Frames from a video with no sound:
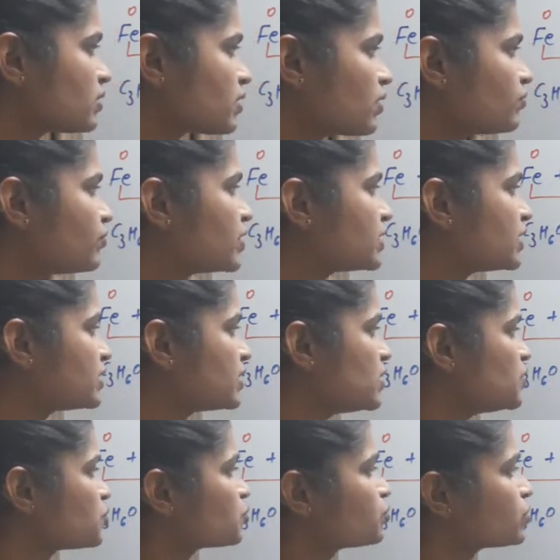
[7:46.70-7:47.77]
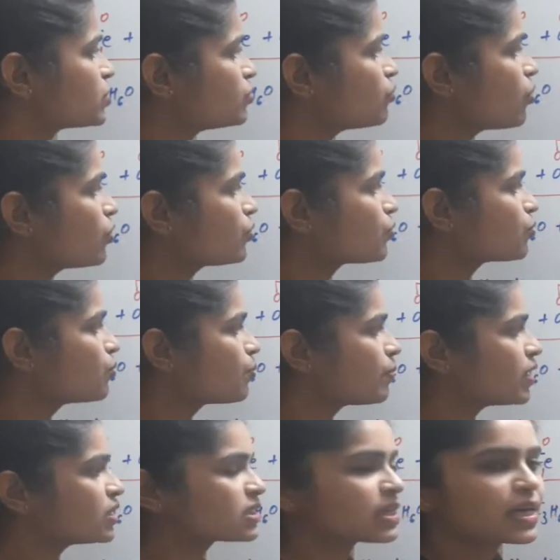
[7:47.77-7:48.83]
converted into CO2
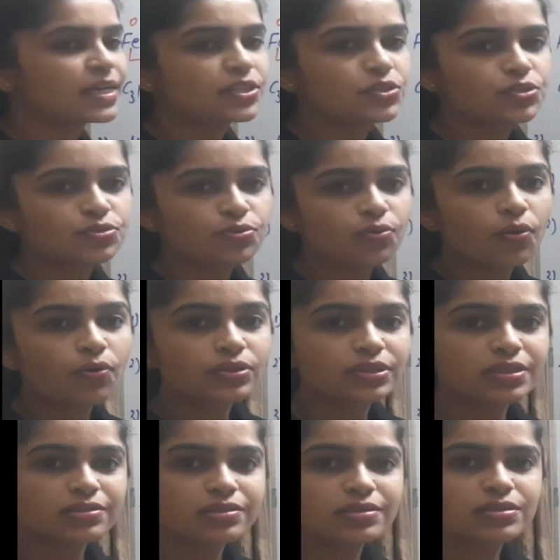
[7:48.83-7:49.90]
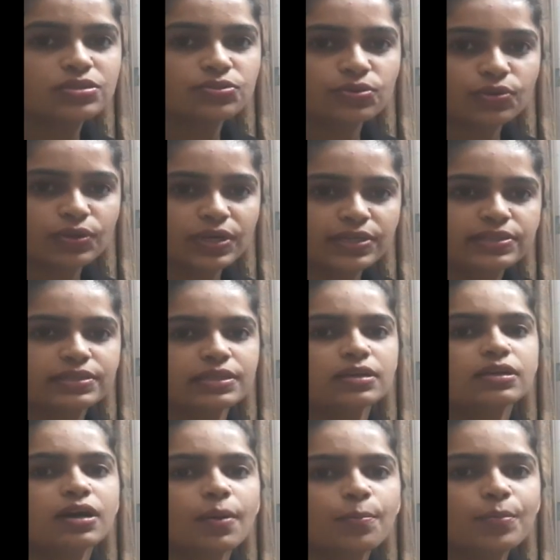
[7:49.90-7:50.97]
plus H2O, this is known as the
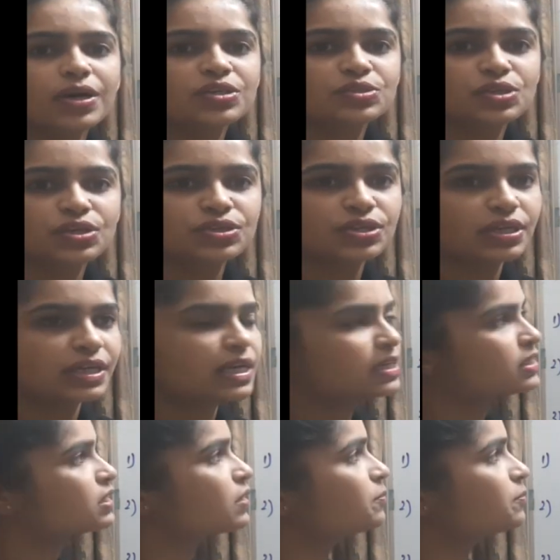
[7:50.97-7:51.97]
combustion reaction.